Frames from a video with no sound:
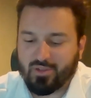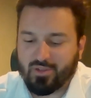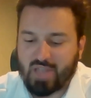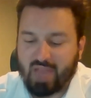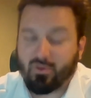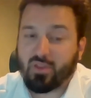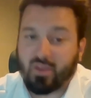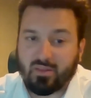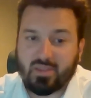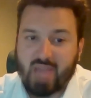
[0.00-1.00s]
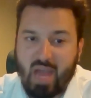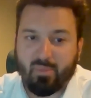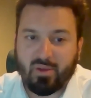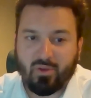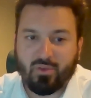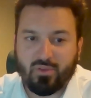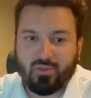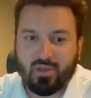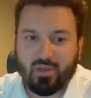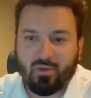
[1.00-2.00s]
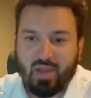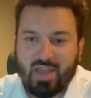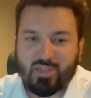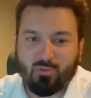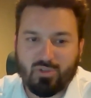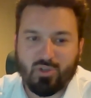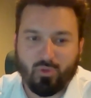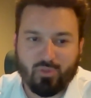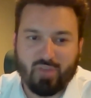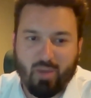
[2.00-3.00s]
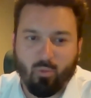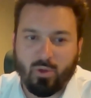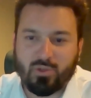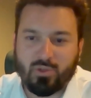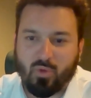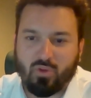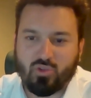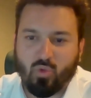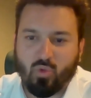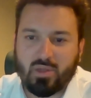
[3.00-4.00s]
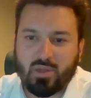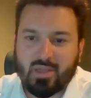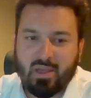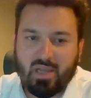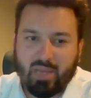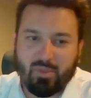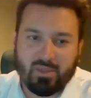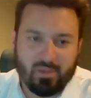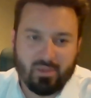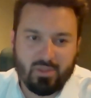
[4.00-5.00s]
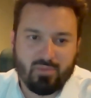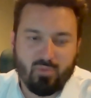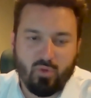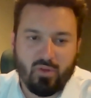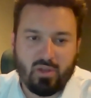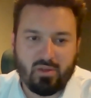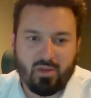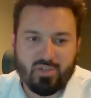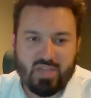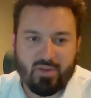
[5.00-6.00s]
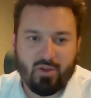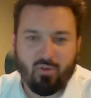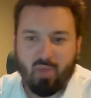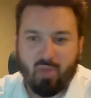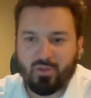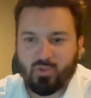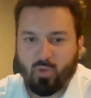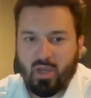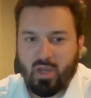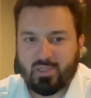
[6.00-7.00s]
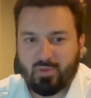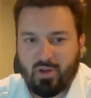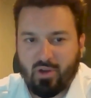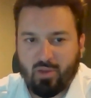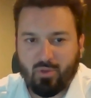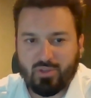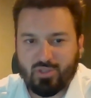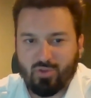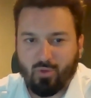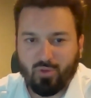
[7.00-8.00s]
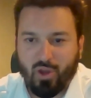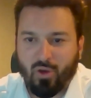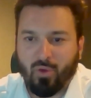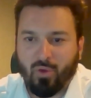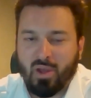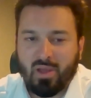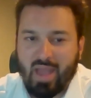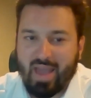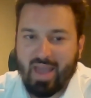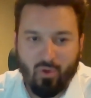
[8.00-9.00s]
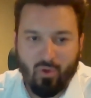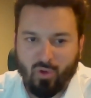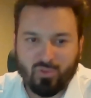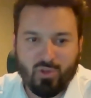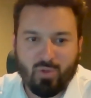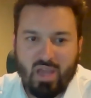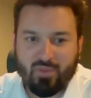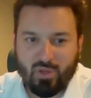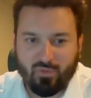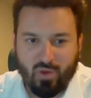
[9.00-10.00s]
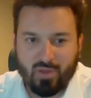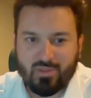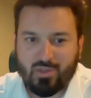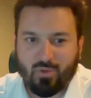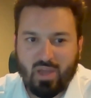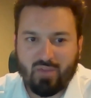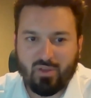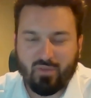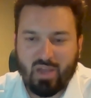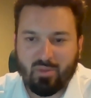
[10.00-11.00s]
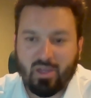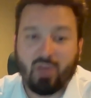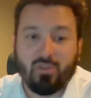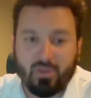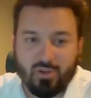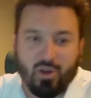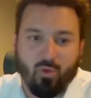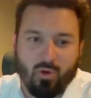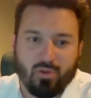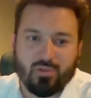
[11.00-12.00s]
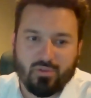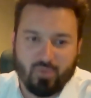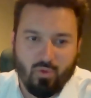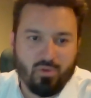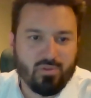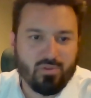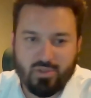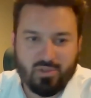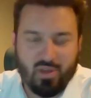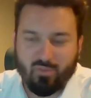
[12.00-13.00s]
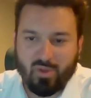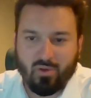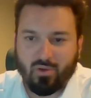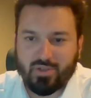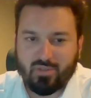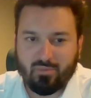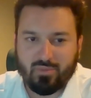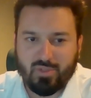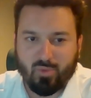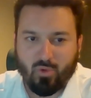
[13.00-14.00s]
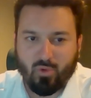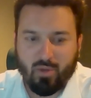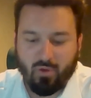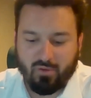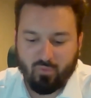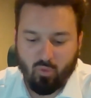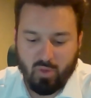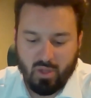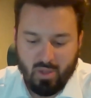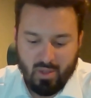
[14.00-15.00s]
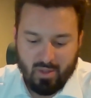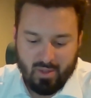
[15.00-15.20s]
just everything that's happened on, as a result of that one small choice. I mean, literally moving, 700 miles away to an area which you don't know at all, don't have any friends, don't have any family other than your coworkers, of course, which have been awesome support network for me.